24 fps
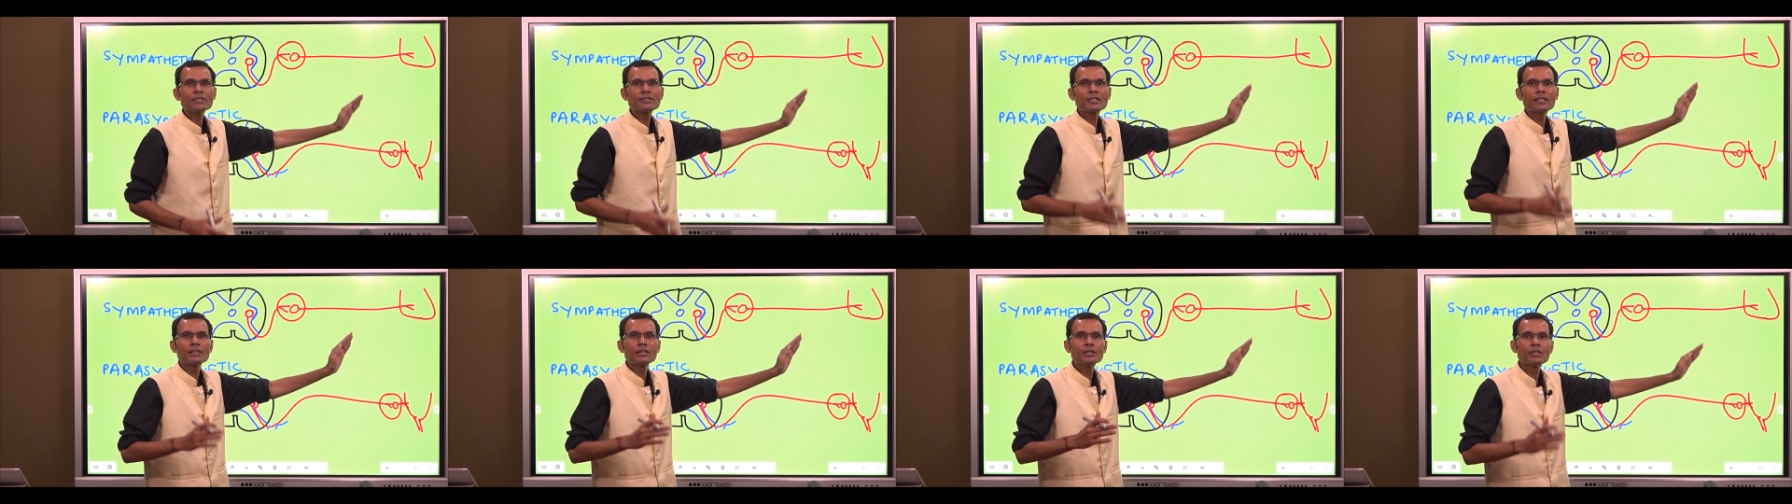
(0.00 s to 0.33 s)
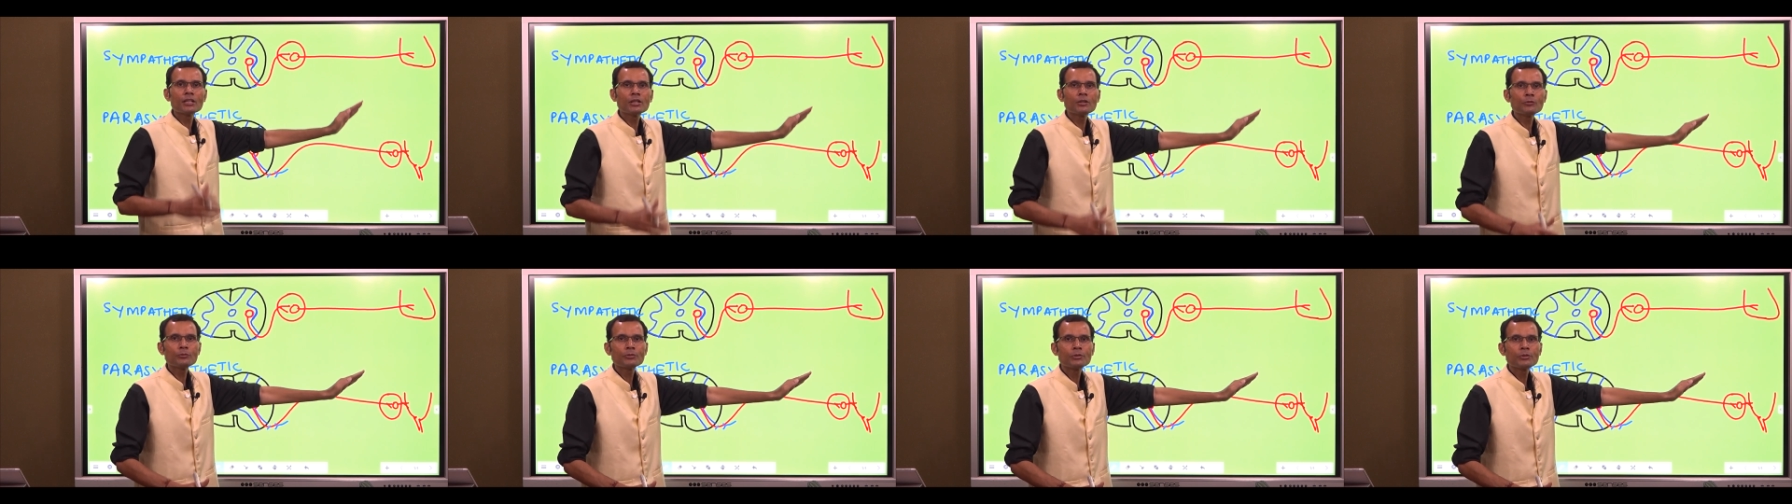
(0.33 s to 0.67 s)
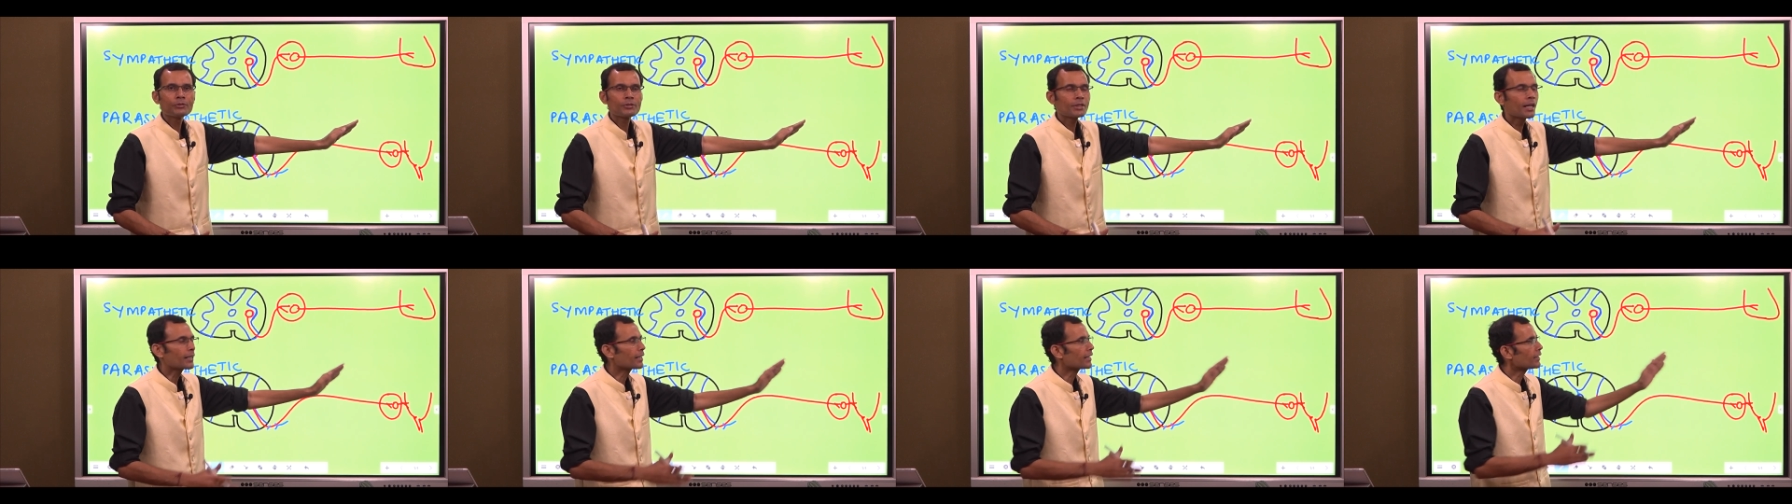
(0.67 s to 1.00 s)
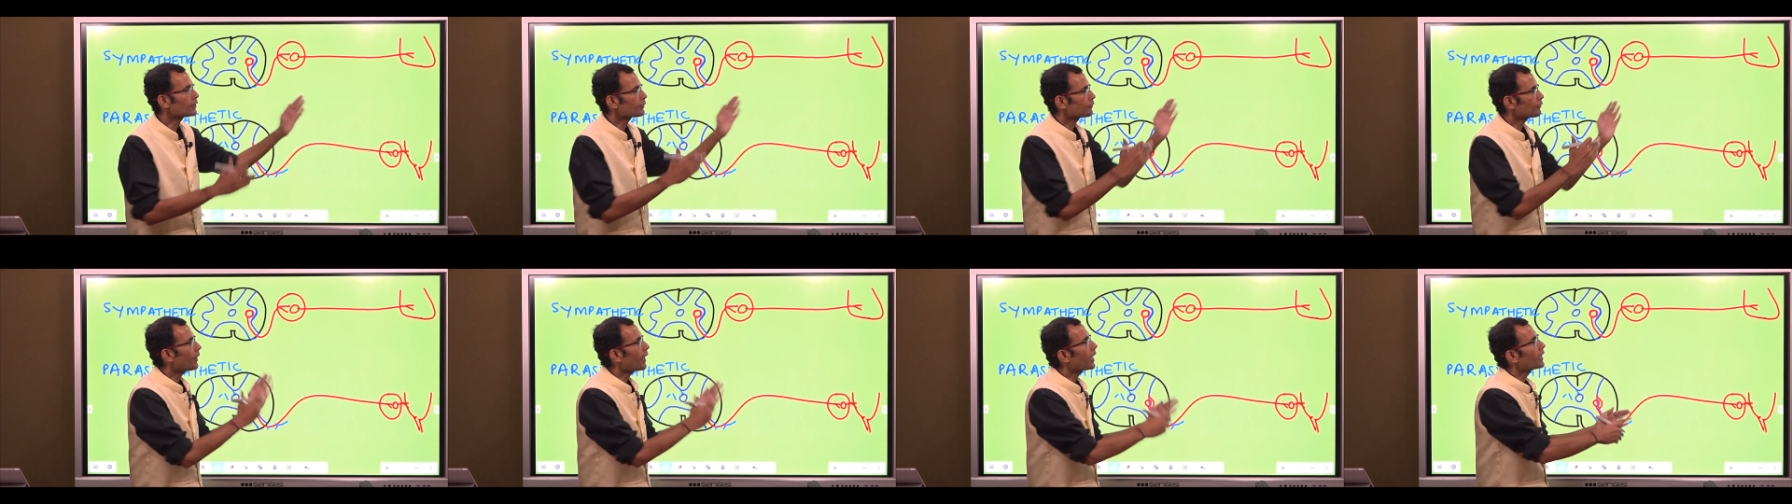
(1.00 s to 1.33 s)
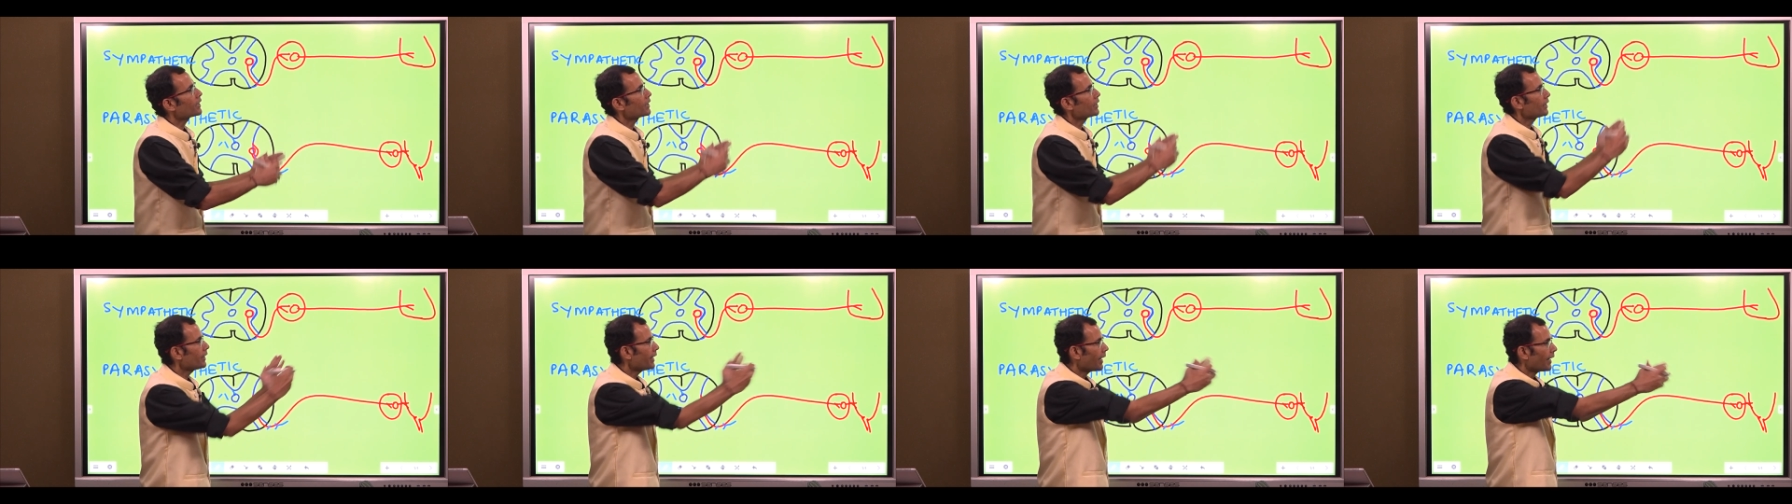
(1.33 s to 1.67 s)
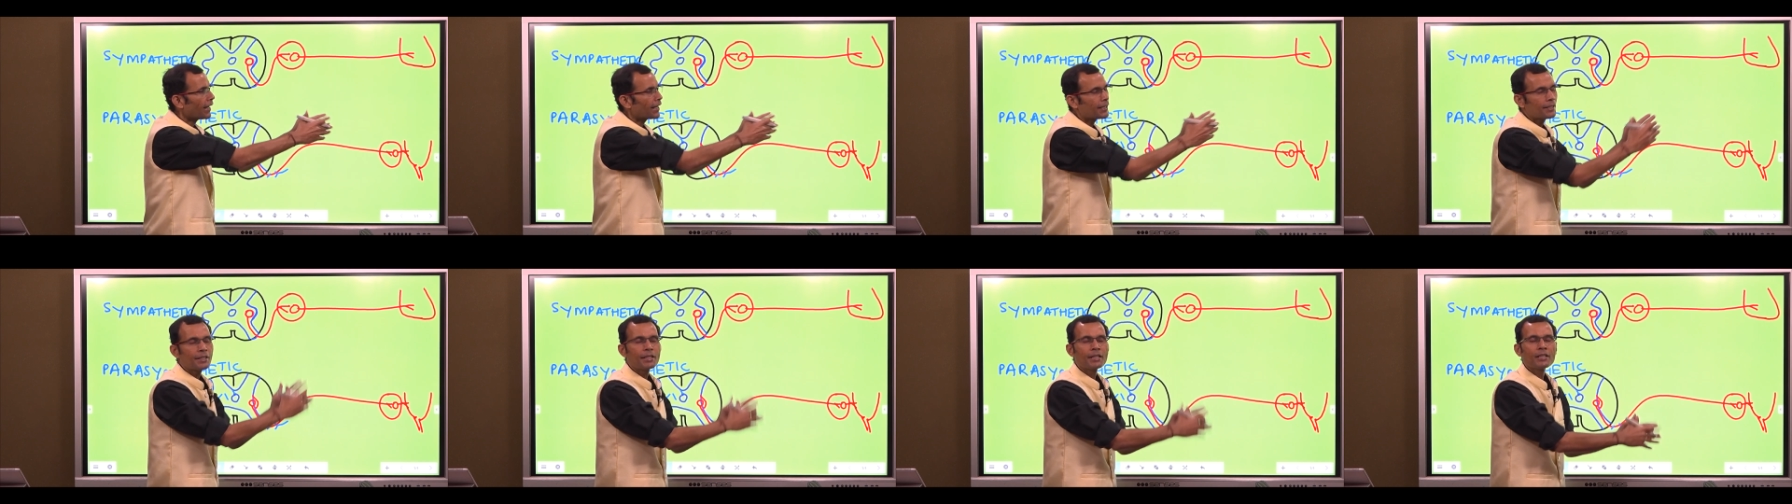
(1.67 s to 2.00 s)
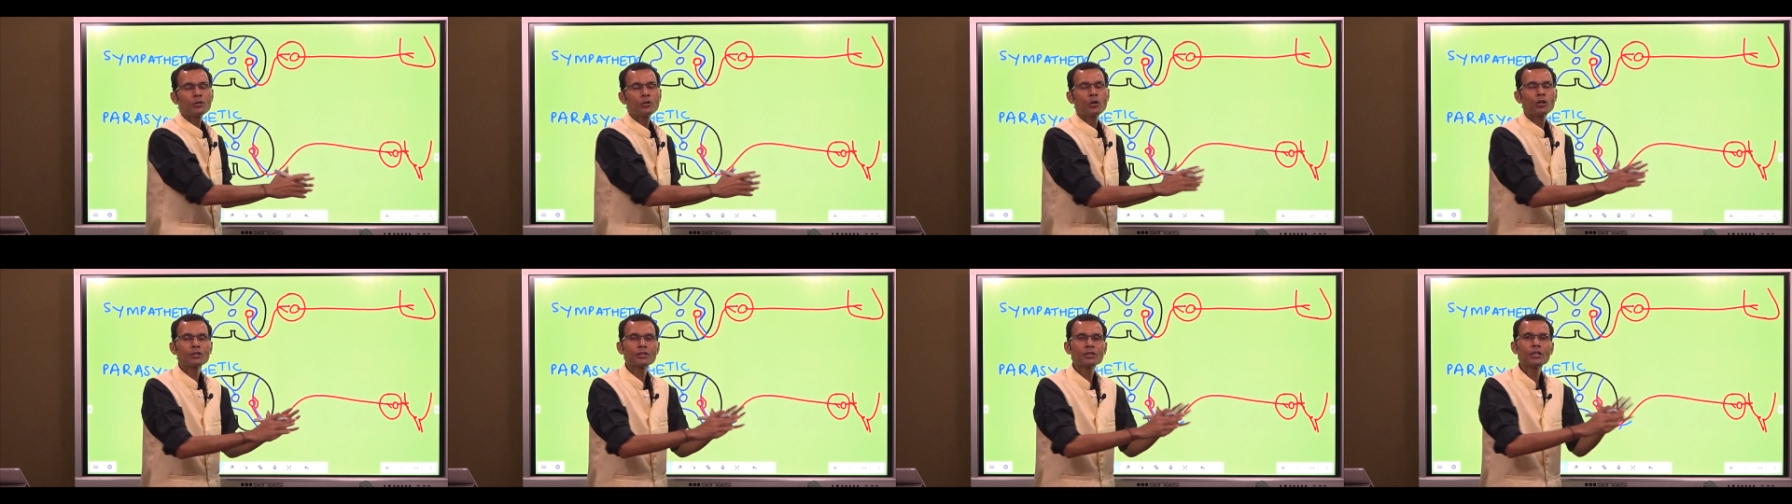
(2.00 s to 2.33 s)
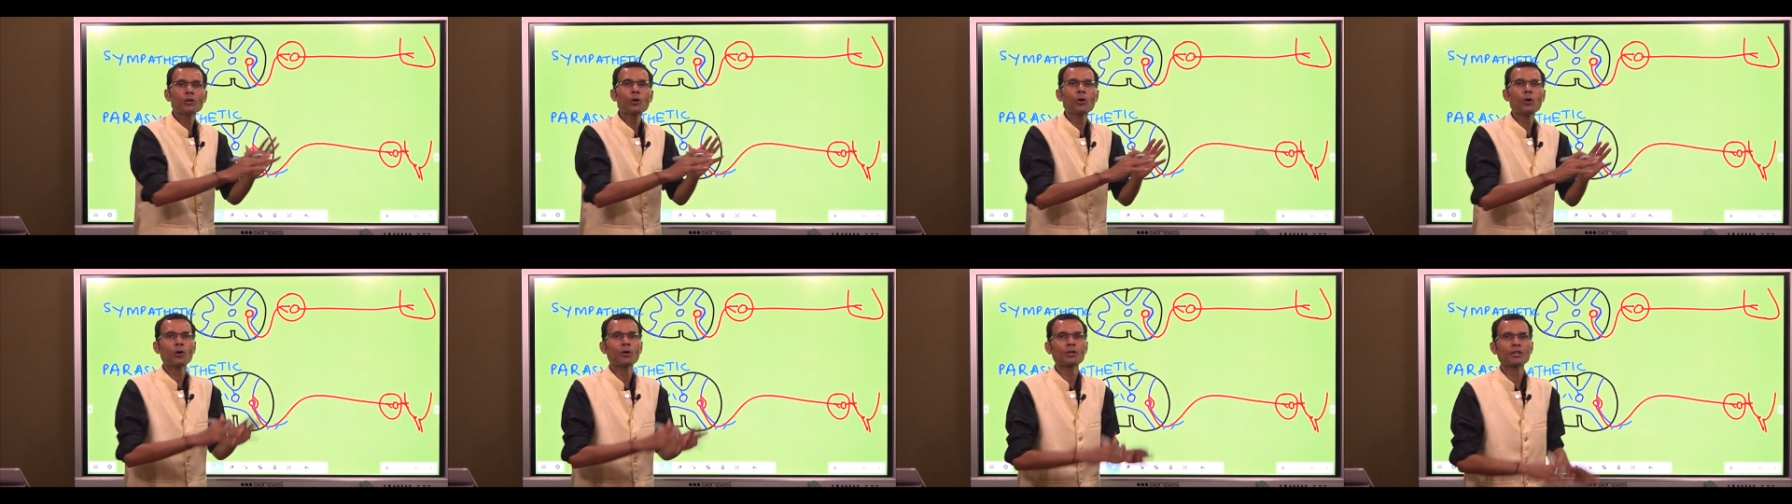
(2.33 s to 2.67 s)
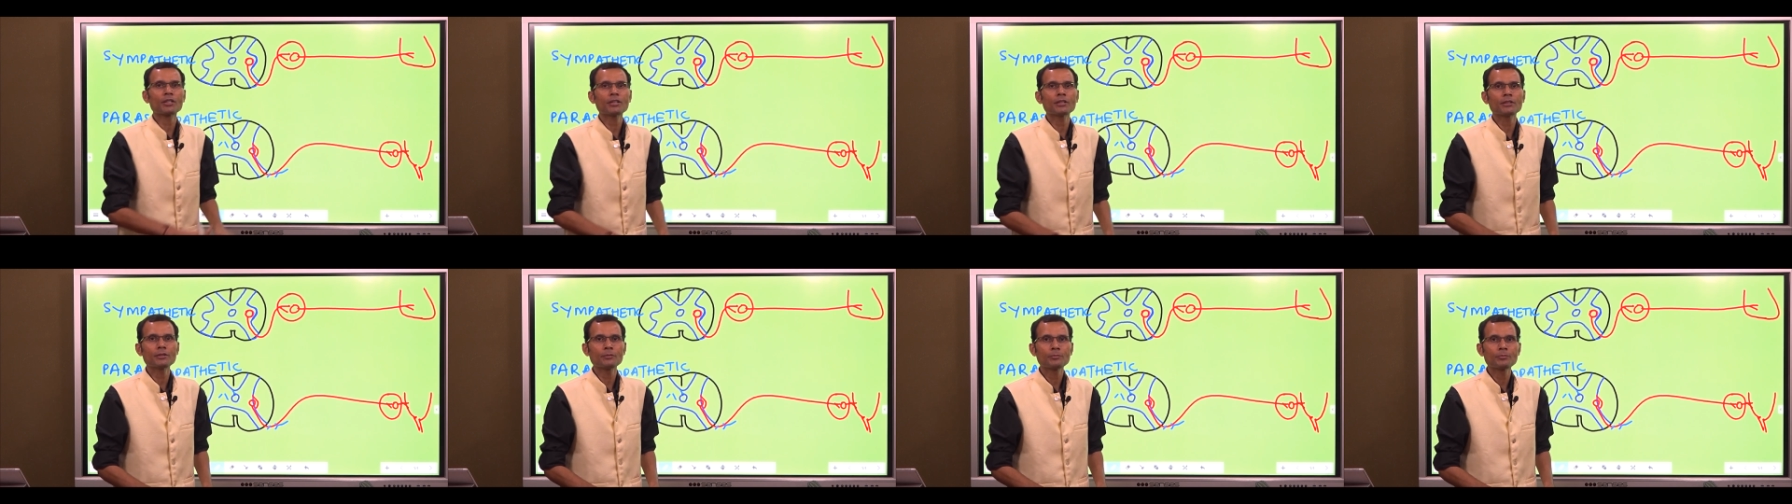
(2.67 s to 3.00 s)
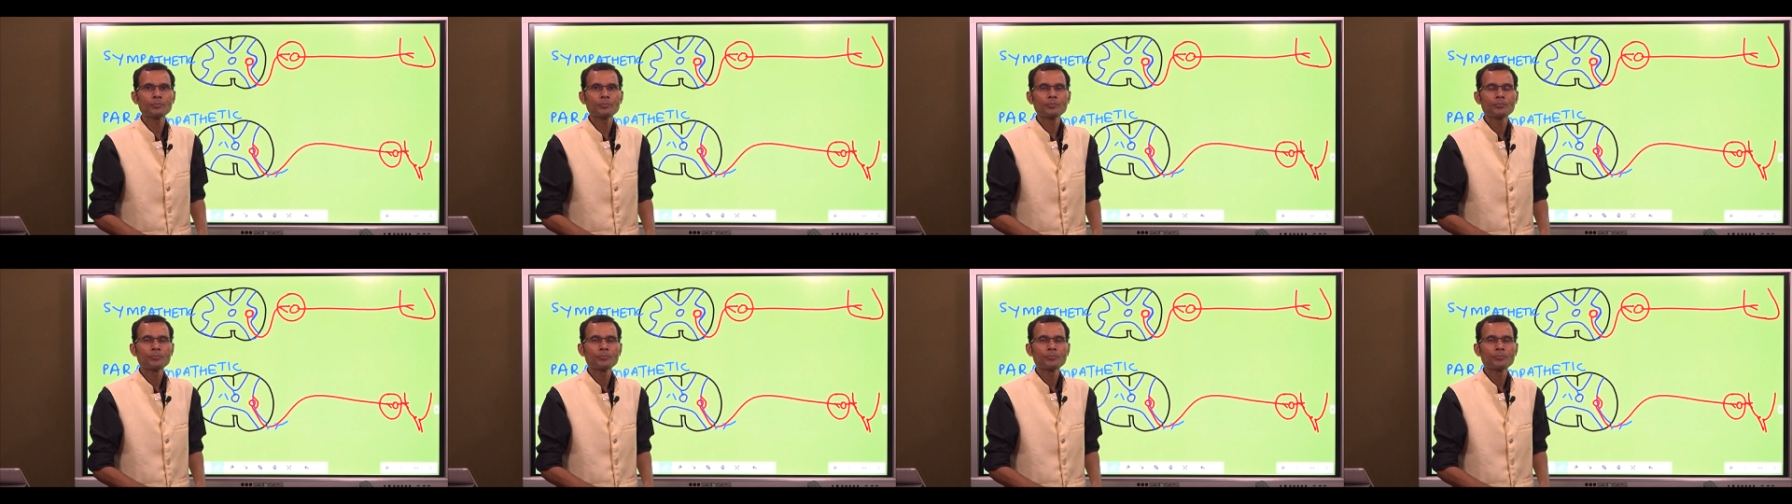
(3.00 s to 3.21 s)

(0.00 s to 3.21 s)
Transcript: is the nerve that is finally ending on the organ